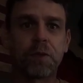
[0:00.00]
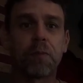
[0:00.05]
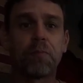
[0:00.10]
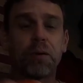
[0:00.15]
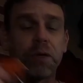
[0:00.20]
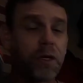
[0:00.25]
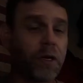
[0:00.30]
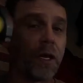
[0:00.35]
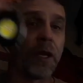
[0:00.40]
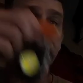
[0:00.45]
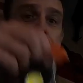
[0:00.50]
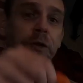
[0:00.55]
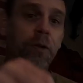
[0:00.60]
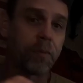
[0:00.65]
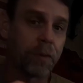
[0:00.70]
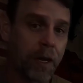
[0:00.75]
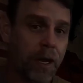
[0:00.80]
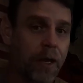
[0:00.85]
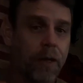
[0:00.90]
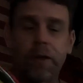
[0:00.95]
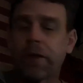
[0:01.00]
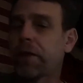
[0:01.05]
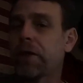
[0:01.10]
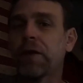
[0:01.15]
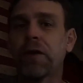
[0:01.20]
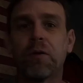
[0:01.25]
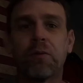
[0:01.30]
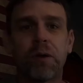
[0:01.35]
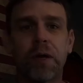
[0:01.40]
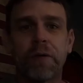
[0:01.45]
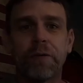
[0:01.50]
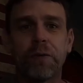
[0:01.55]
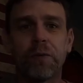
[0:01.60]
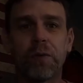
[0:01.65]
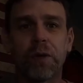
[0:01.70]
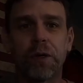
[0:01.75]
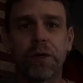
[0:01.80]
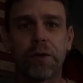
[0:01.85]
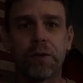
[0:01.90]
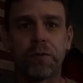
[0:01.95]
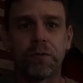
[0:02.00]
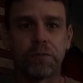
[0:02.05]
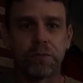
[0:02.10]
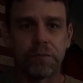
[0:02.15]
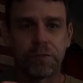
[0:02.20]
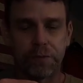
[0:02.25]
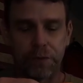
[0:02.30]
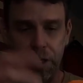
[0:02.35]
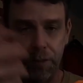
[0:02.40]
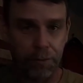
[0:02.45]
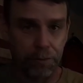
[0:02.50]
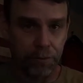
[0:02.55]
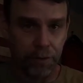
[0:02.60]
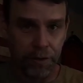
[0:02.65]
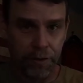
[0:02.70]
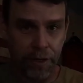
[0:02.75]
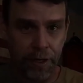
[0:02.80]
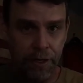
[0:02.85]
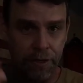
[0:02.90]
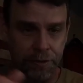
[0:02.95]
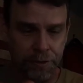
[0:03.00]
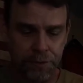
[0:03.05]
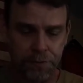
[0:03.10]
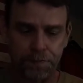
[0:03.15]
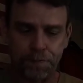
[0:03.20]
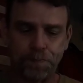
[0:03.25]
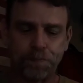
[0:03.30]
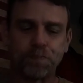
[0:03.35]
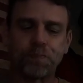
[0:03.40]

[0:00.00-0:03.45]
put it in your pack, you know, whatever you want to do. Keep it around the house.